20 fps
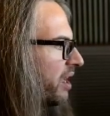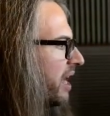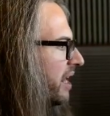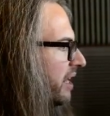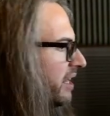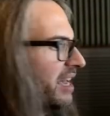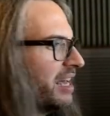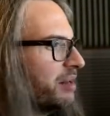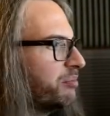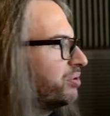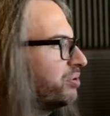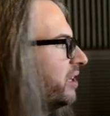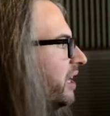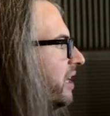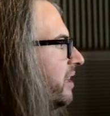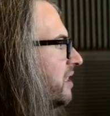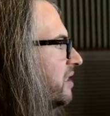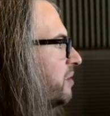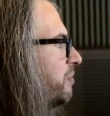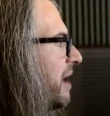And again,
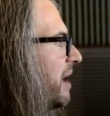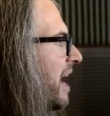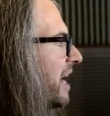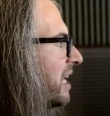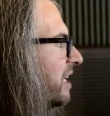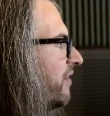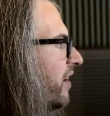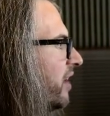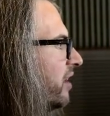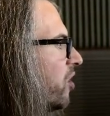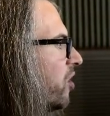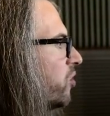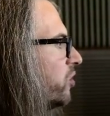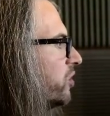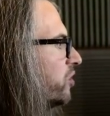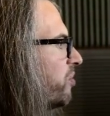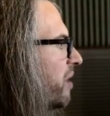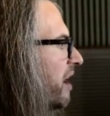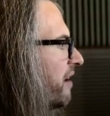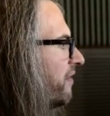play this back, and if I go
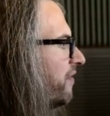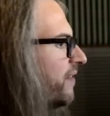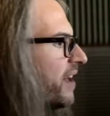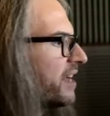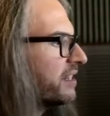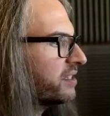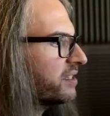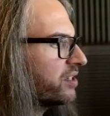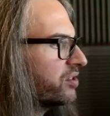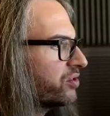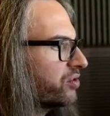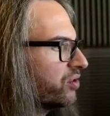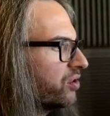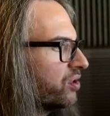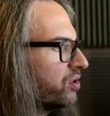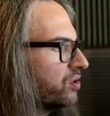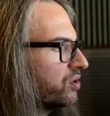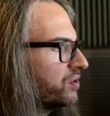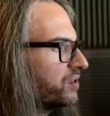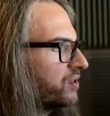into my effects
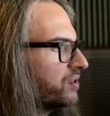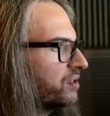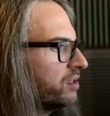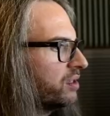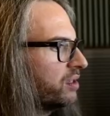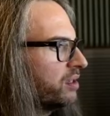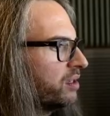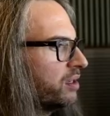controls,